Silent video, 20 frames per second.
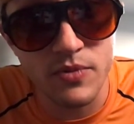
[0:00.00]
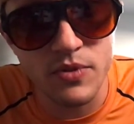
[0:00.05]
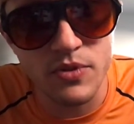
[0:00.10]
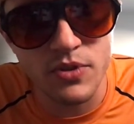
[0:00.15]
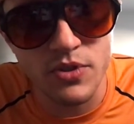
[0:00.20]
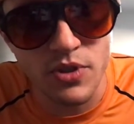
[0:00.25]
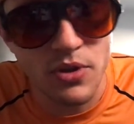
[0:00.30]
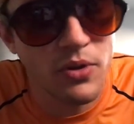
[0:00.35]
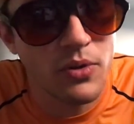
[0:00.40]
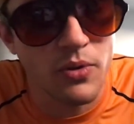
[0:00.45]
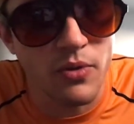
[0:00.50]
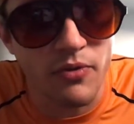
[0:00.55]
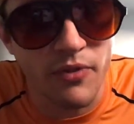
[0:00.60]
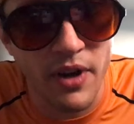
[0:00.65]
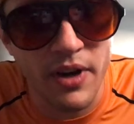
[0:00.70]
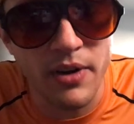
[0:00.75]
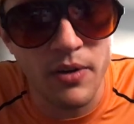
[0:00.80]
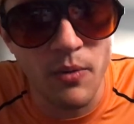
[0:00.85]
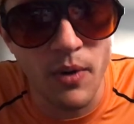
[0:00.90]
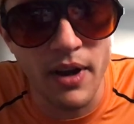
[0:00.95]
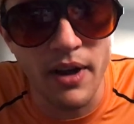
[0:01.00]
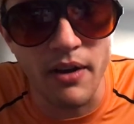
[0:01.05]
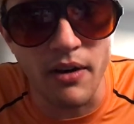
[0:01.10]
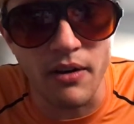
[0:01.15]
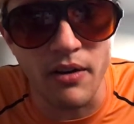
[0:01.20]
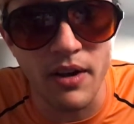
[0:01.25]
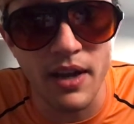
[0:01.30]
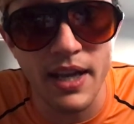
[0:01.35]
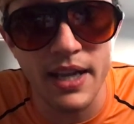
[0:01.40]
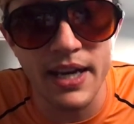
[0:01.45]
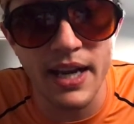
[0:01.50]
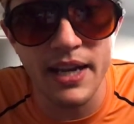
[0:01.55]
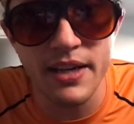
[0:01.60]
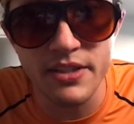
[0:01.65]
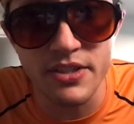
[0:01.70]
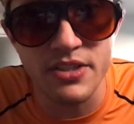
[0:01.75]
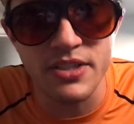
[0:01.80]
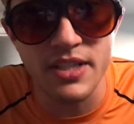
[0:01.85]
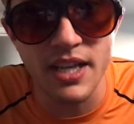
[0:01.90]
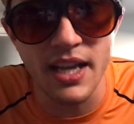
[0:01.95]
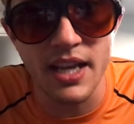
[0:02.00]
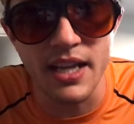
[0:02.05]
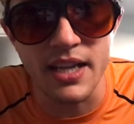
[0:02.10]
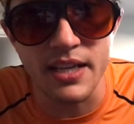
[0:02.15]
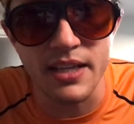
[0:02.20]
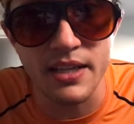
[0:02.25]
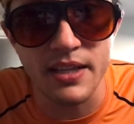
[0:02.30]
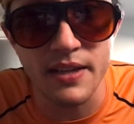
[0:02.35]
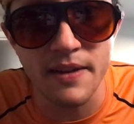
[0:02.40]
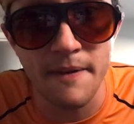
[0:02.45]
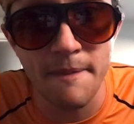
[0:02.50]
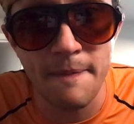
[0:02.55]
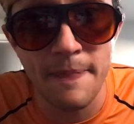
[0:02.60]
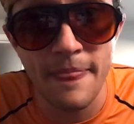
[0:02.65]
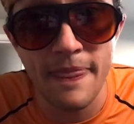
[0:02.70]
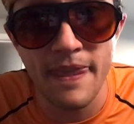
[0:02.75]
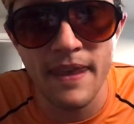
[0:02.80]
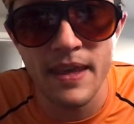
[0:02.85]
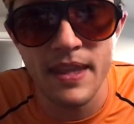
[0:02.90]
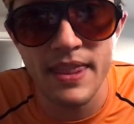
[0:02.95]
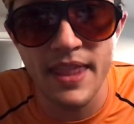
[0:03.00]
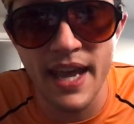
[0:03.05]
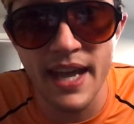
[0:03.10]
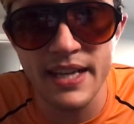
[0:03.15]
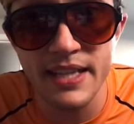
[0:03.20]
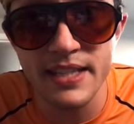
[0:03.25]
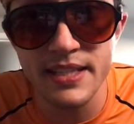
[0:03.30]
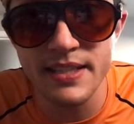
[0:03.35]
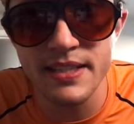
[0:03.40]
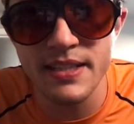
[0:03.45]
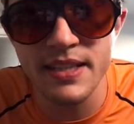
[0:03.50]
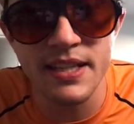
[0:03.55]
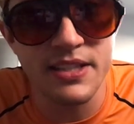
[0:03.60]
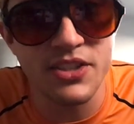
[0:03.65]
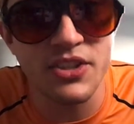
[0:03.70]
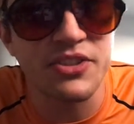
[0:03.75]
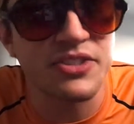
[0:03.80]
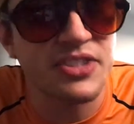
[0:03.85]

true, very well, and I understand. That is, they all